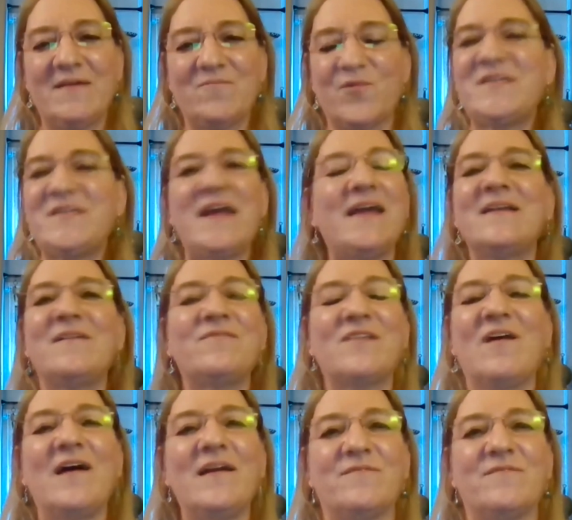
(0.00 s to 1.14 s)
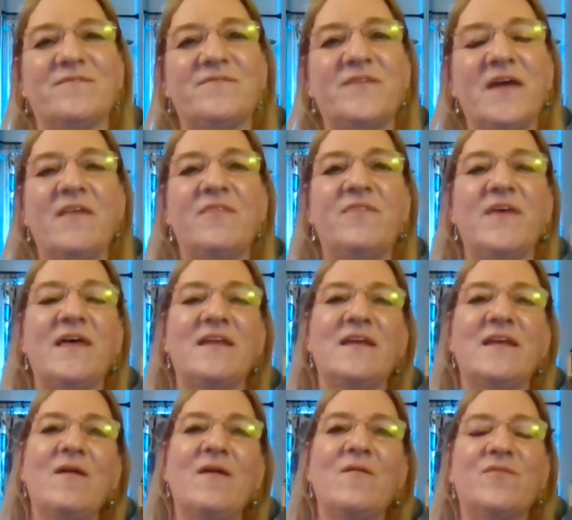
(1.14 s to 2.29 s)
retain enough life
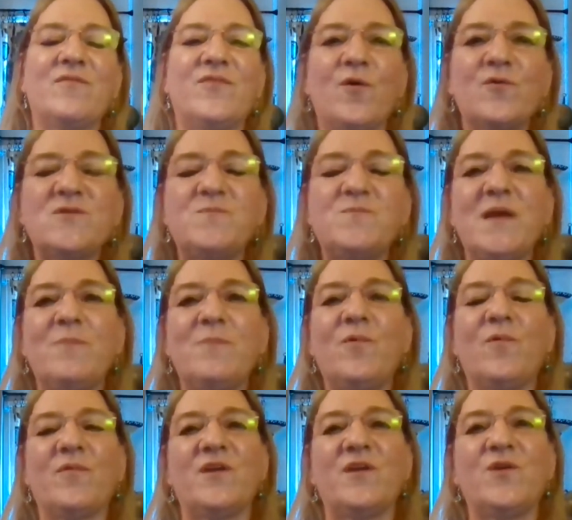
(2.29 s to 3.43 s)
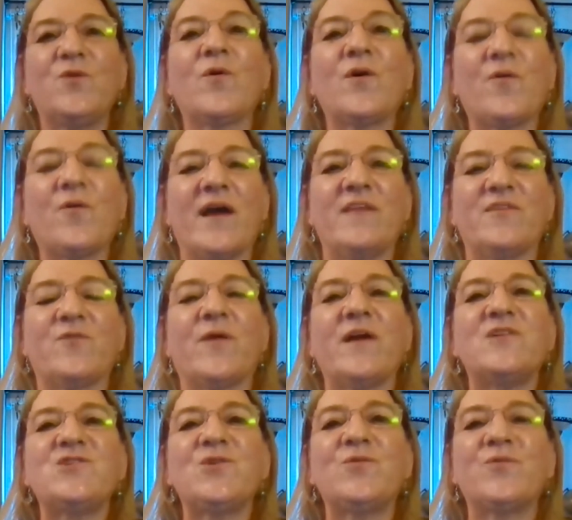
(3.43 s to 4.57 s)
that those people, that the
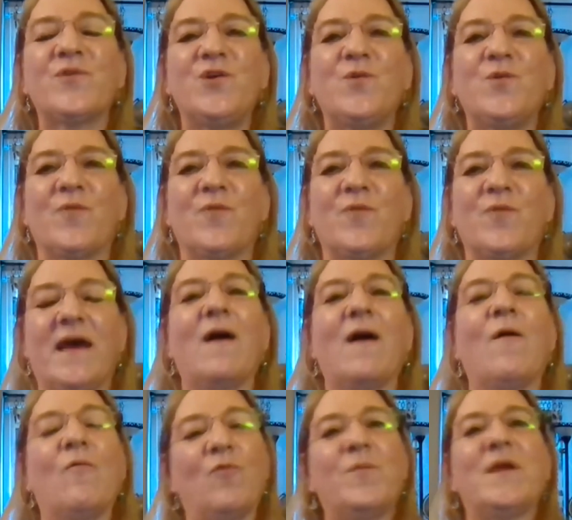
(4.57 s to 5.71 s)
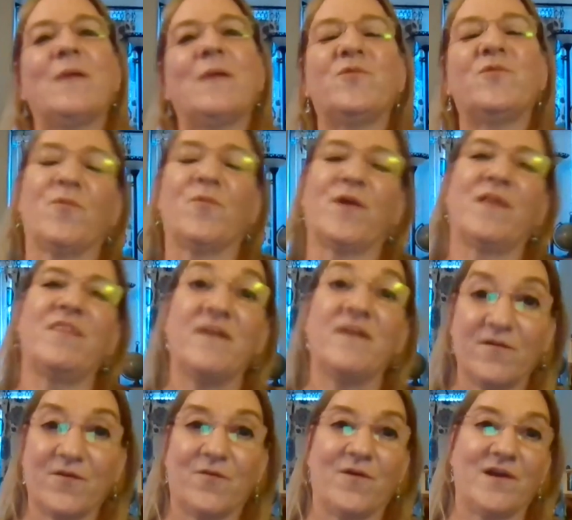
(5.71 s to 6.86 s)
grandchildren you bring now will be able to bring
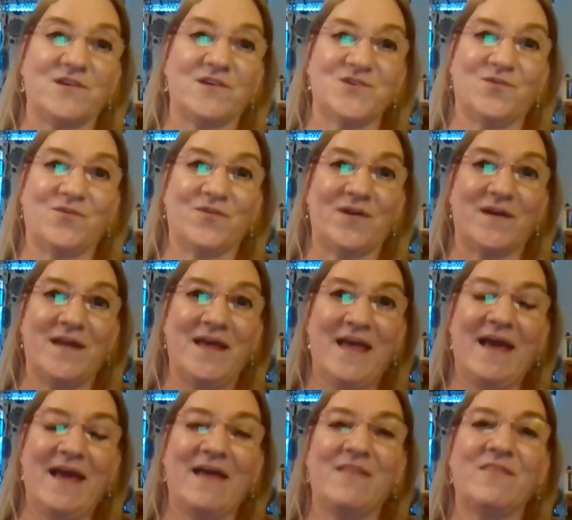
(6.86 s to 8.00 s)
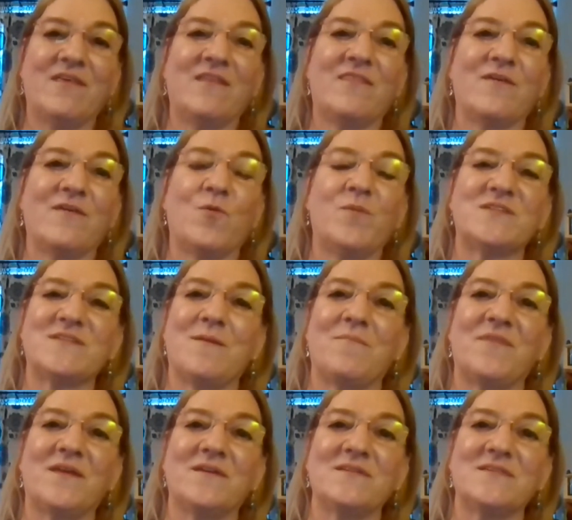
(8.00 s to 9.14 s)
their grandchildren, and that there will be
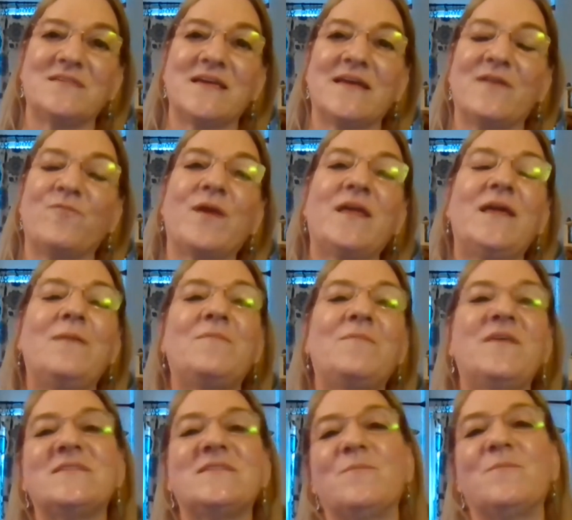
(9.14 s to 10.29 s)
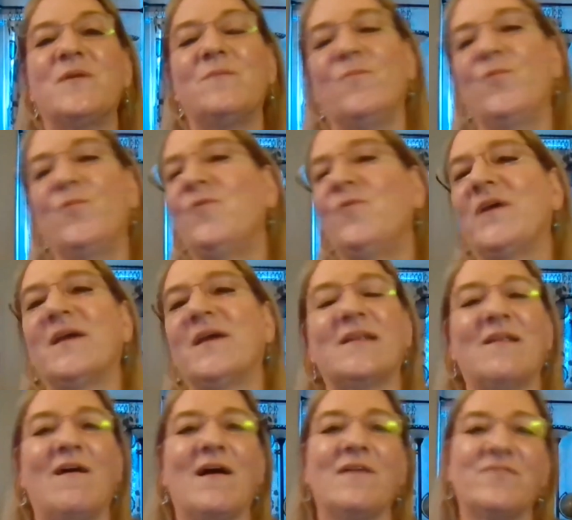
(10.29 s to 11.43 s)
something to see. And if we keep the exhibit moving and
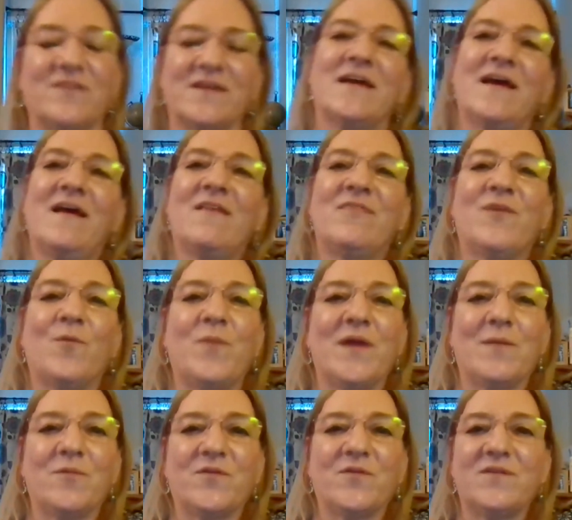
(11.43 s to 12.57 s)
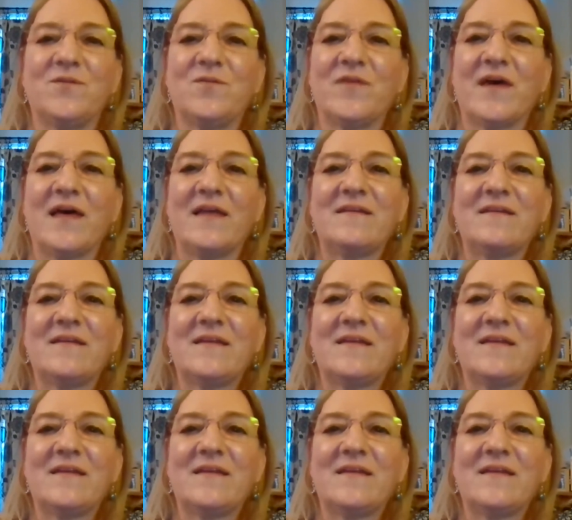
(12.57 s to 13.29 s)
lively, they'll be able to do that.